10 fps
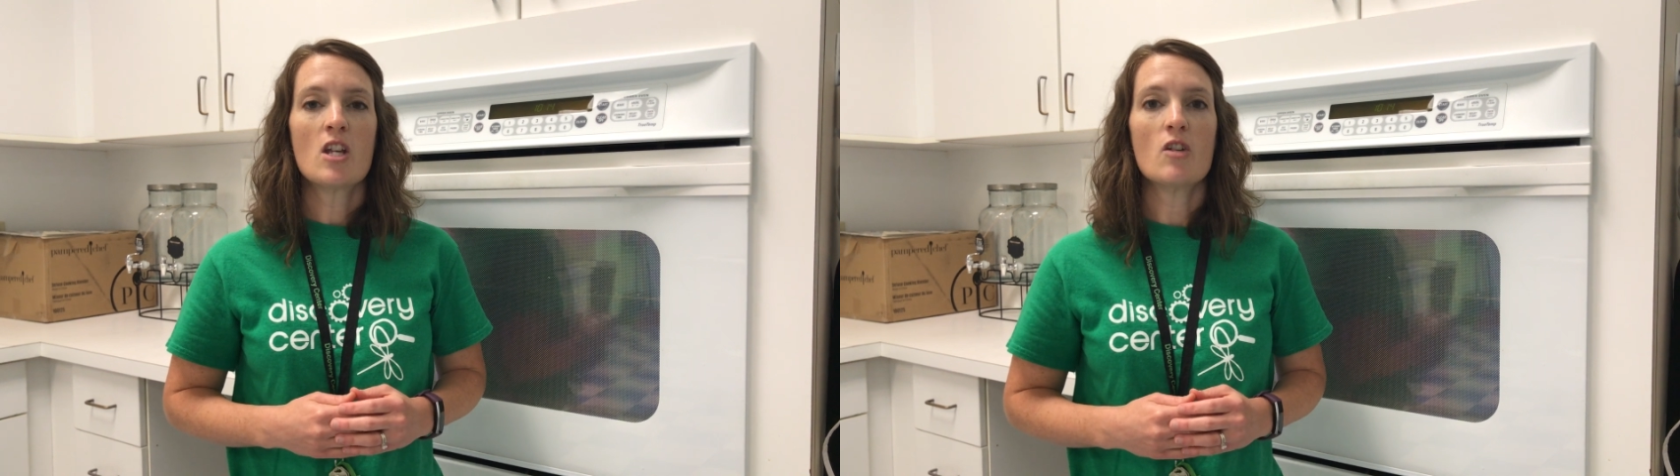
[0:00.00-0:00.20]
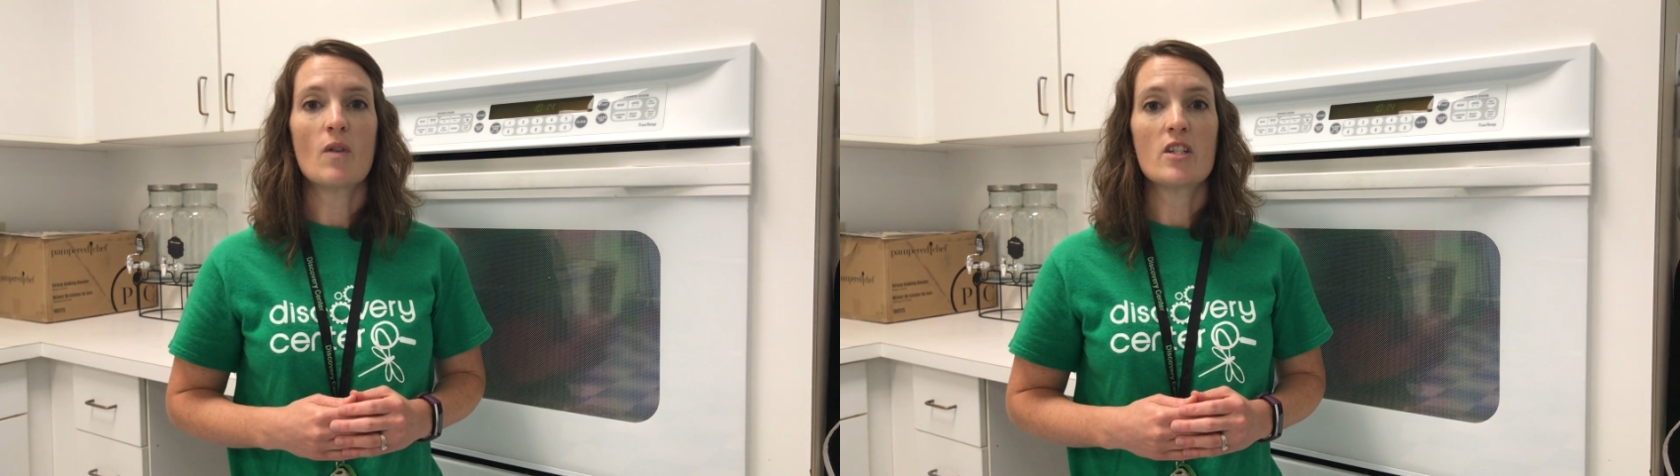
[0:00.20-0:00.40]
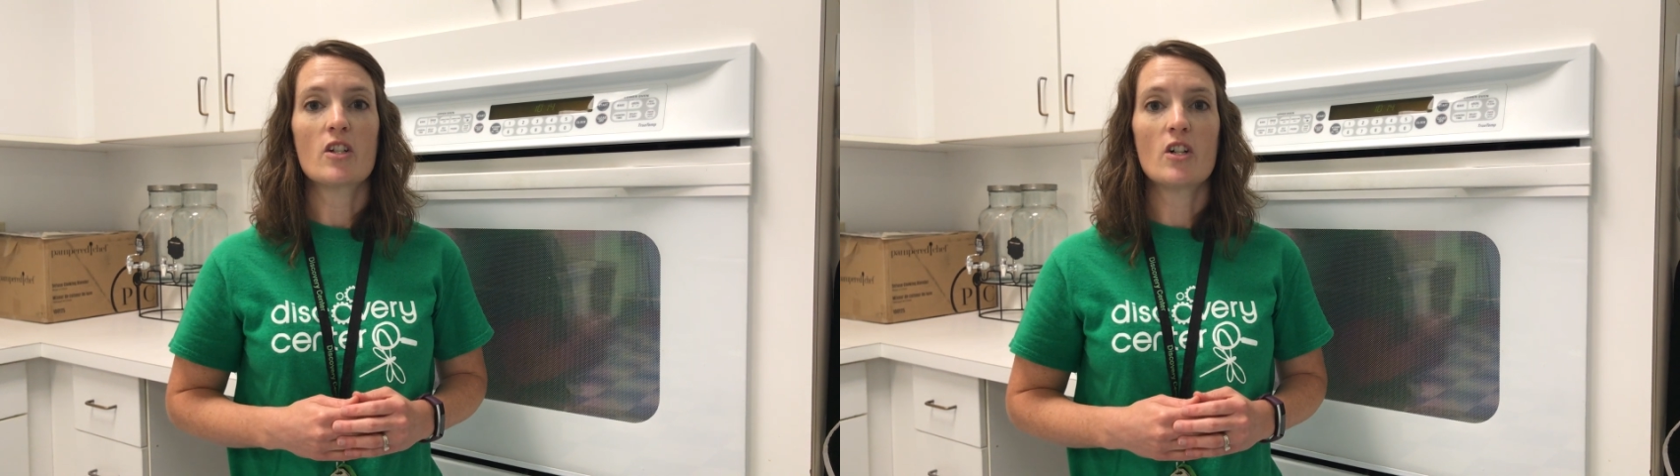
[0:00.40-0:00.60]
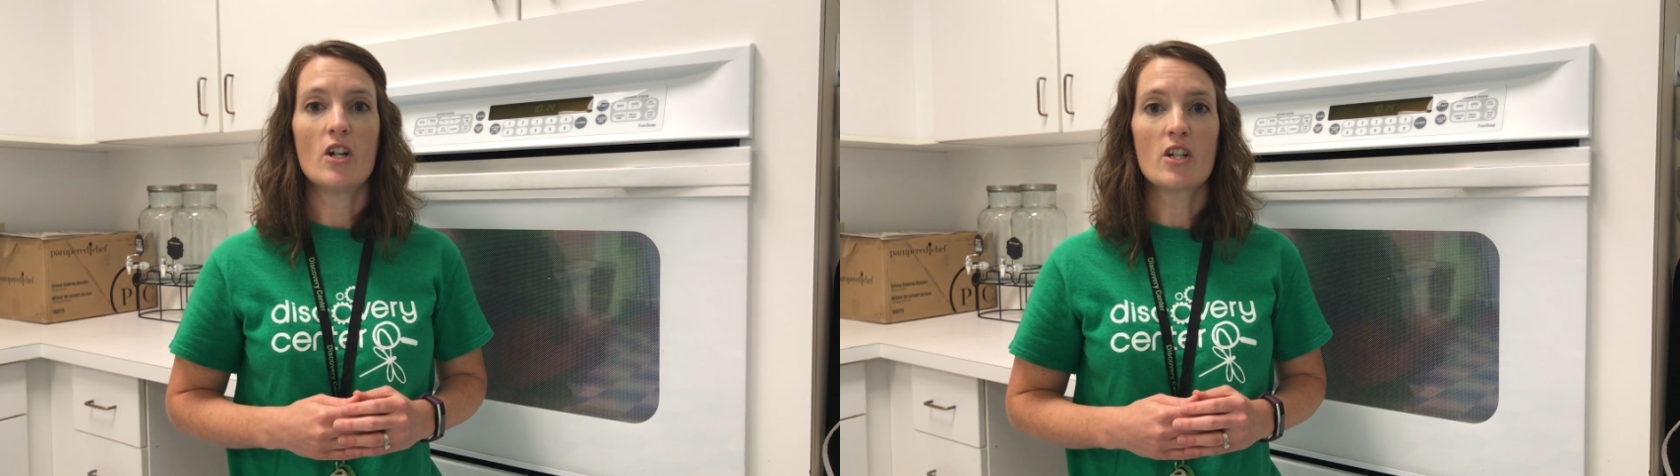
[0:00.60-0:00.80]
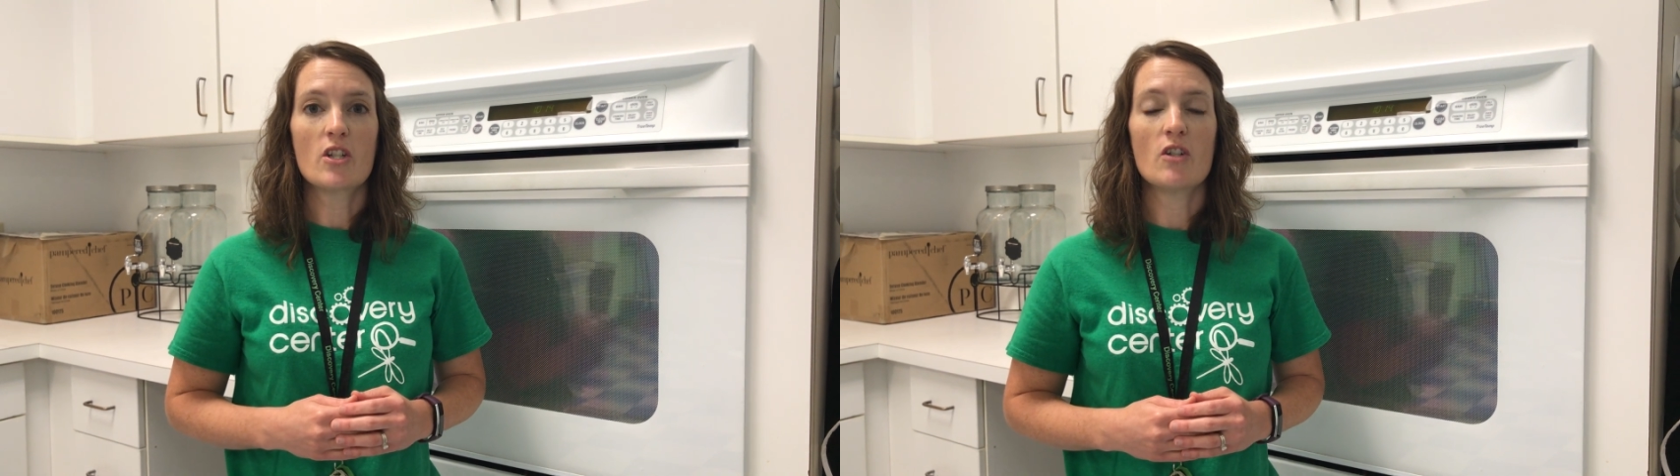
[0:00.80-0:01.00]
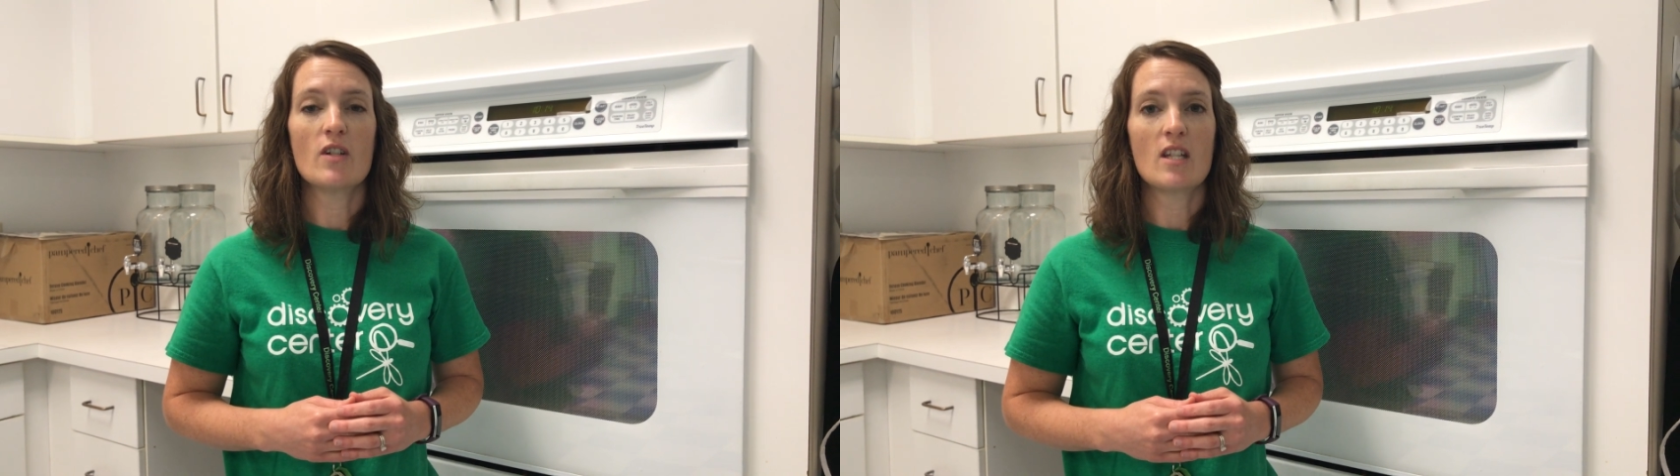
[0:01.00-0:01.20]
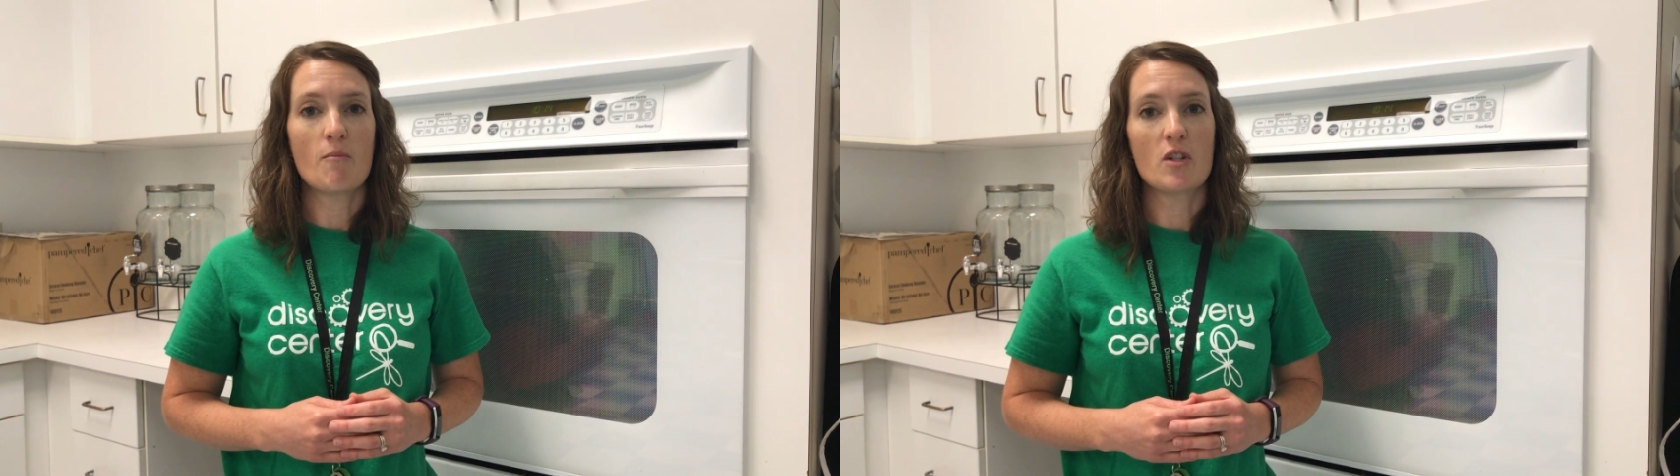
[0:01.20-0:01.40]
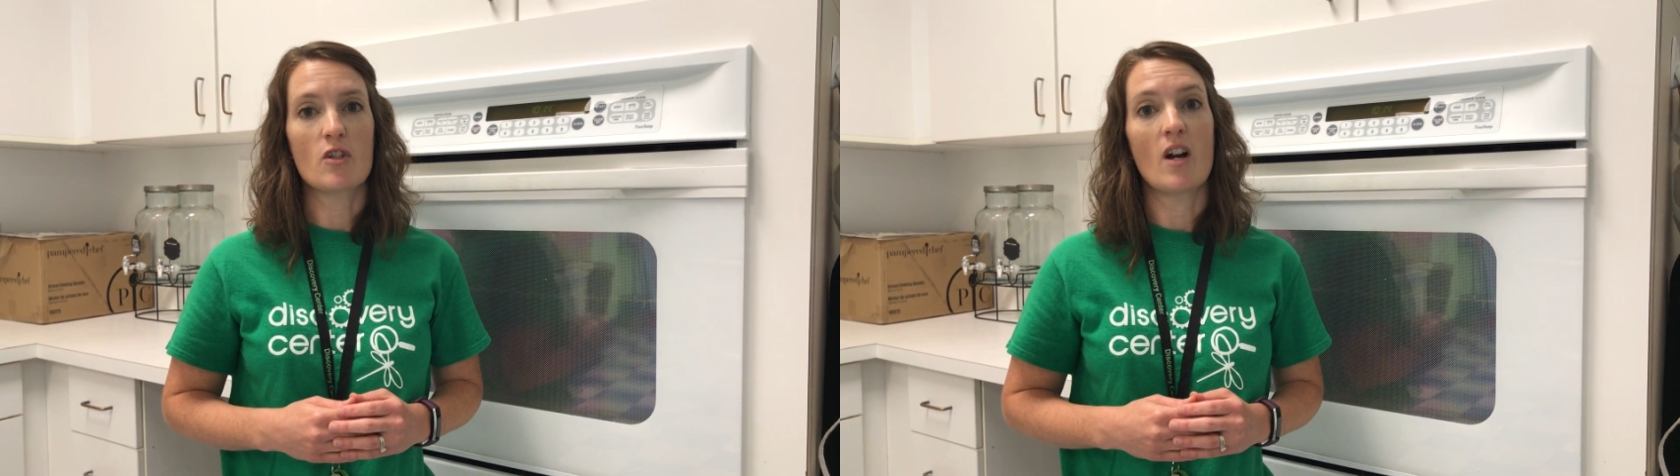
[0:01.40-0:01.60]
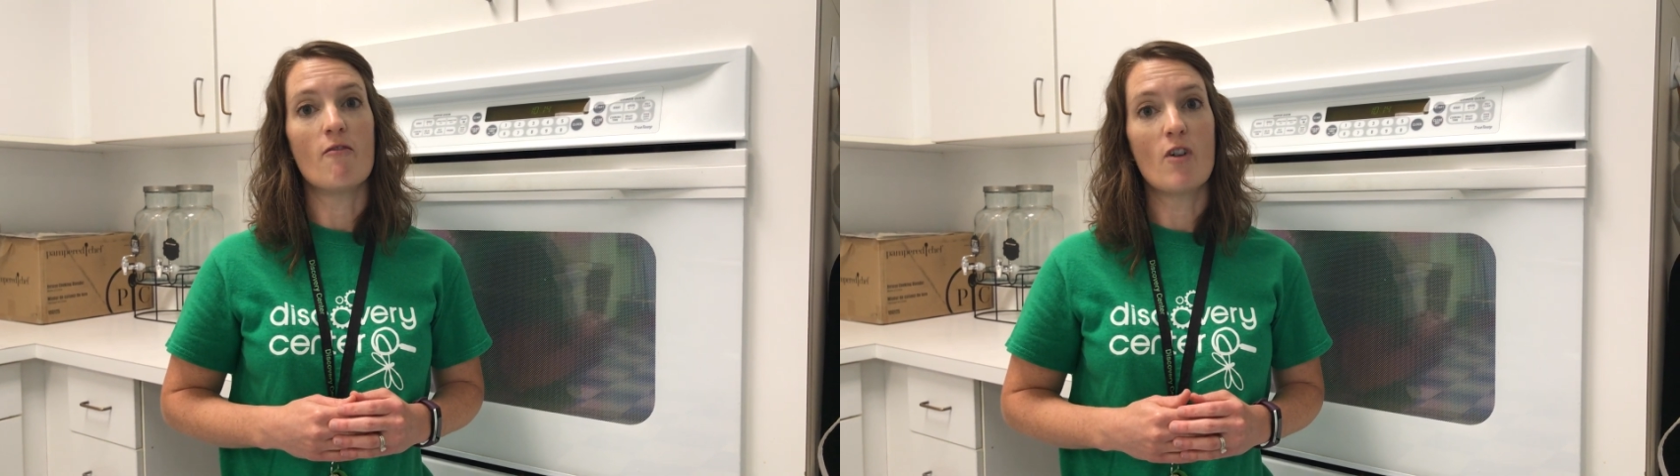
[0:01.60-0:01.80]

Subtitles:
you want to cook to a temperature of